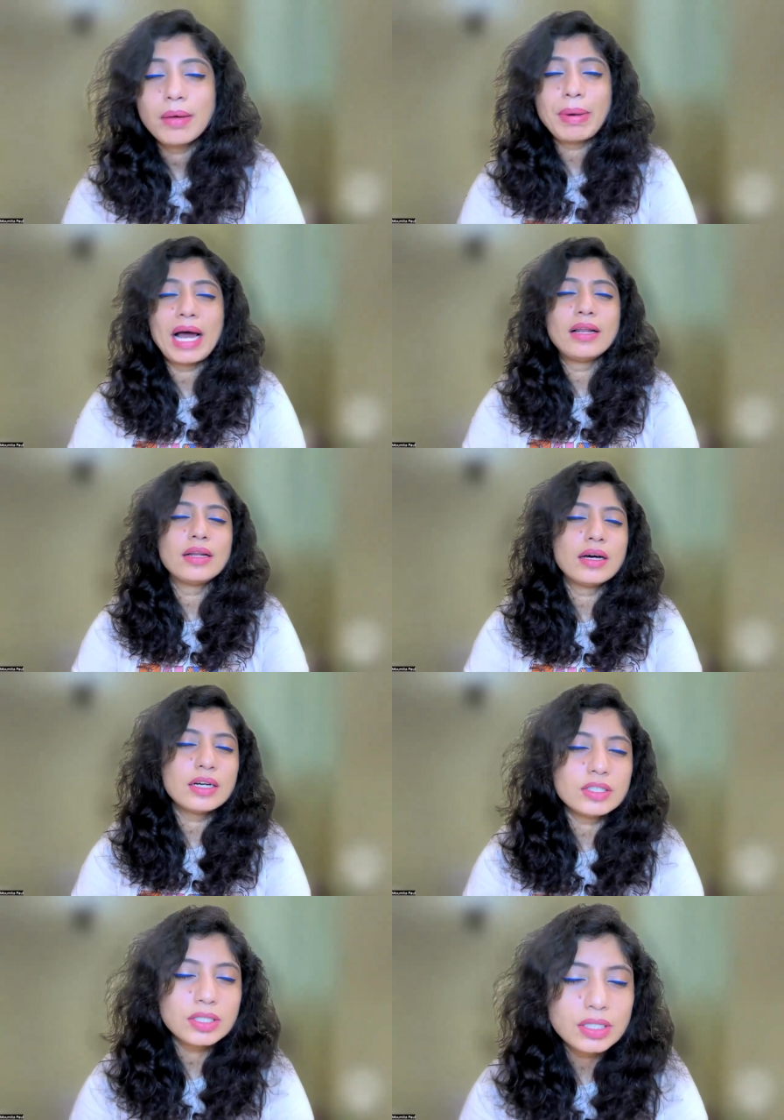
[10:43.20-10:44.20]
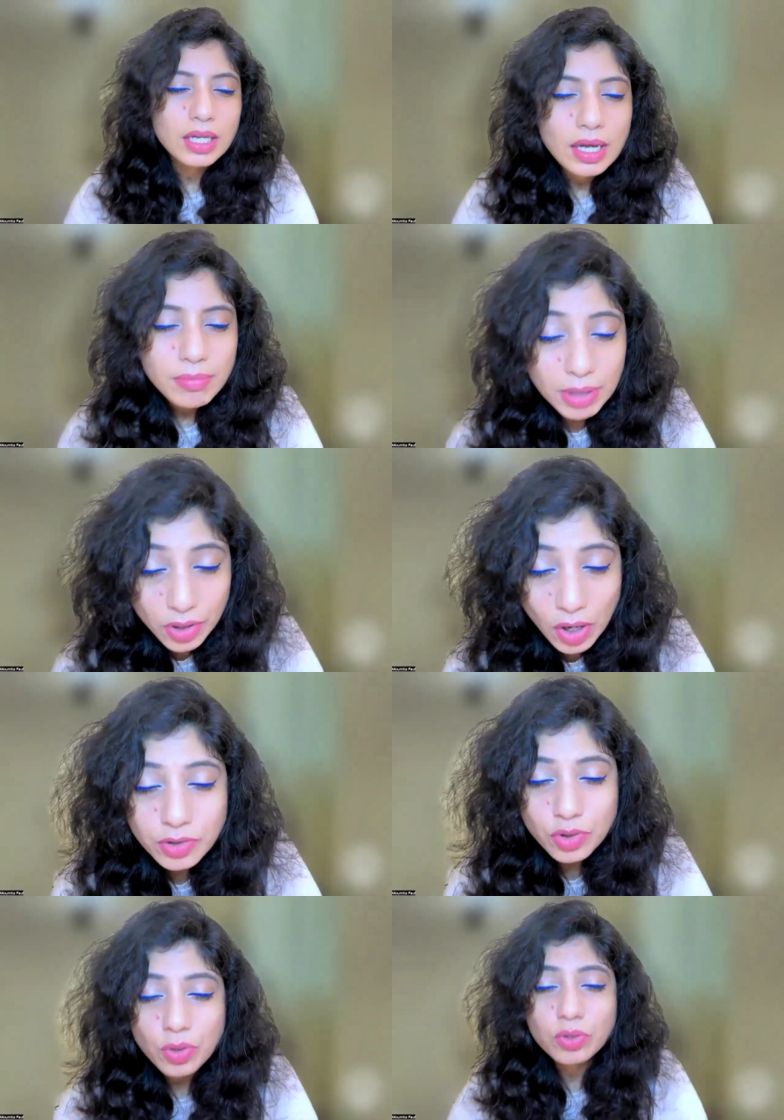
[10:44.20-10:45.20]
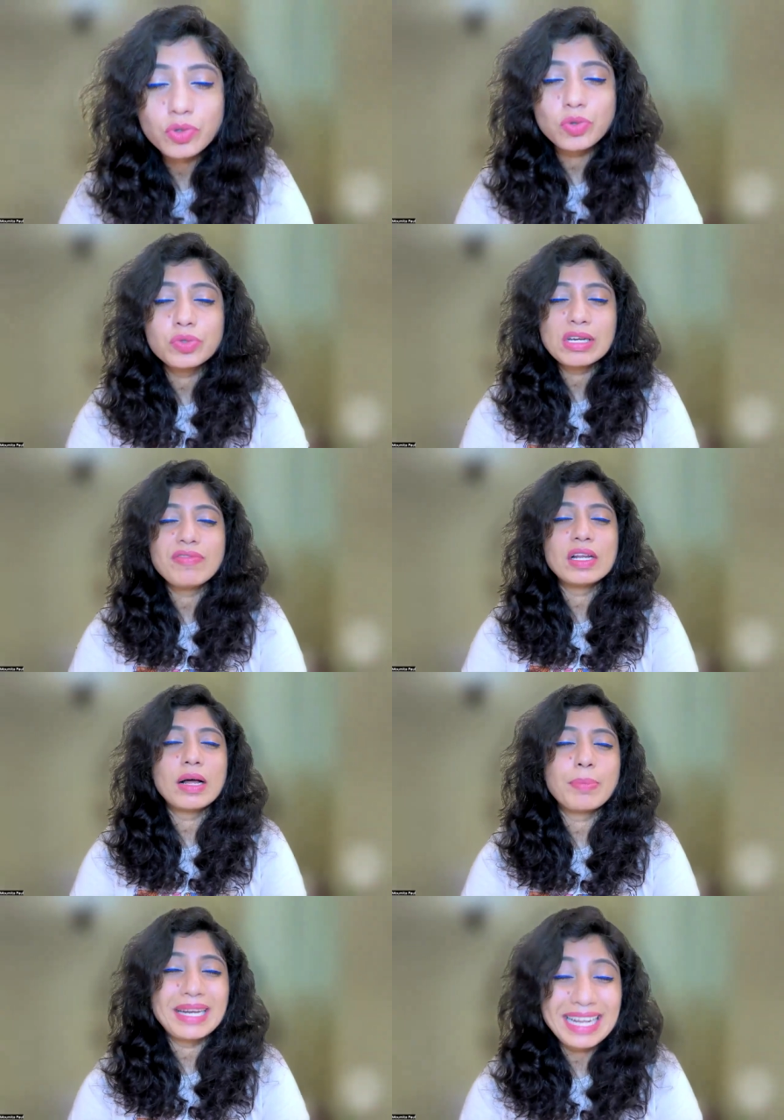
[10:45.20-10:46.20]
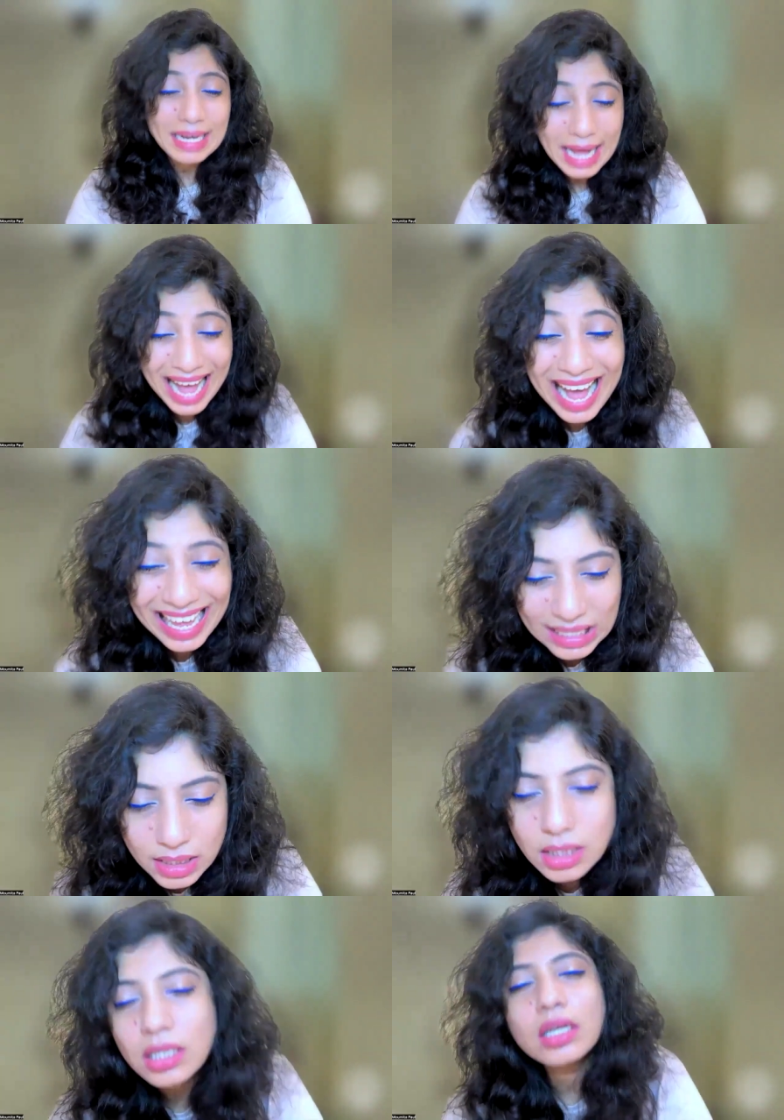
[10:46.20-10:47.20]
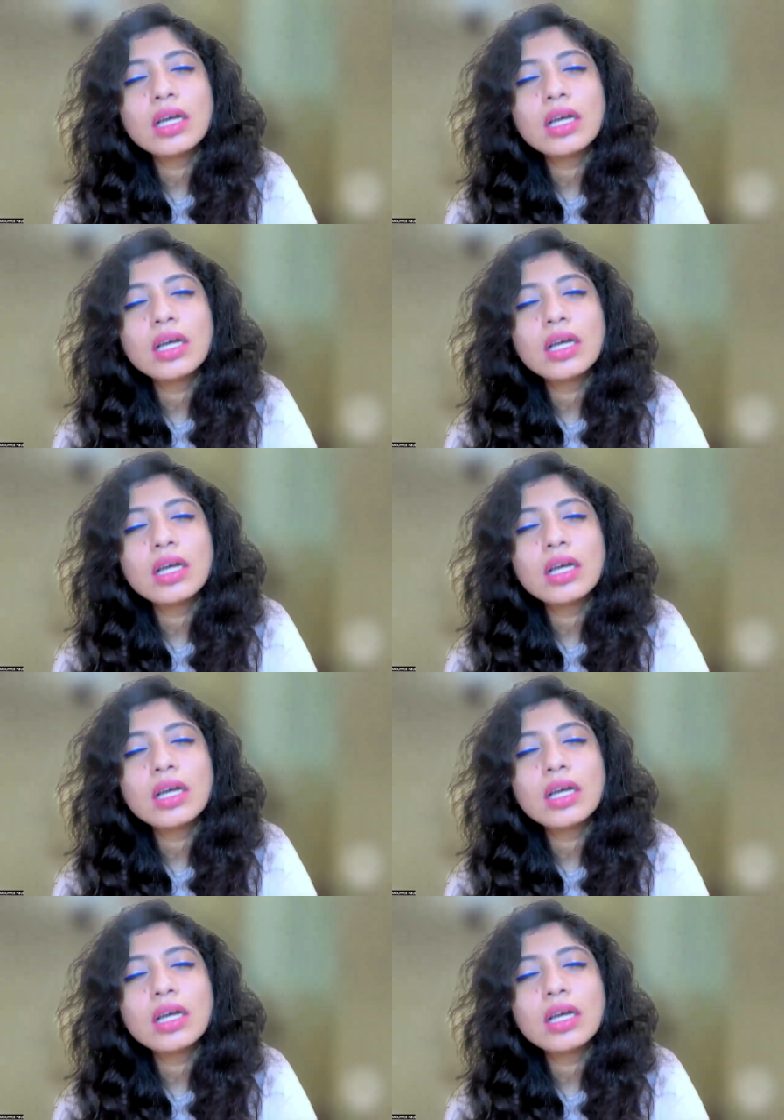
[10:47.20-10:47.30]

parallel earth, but also to develop and enhance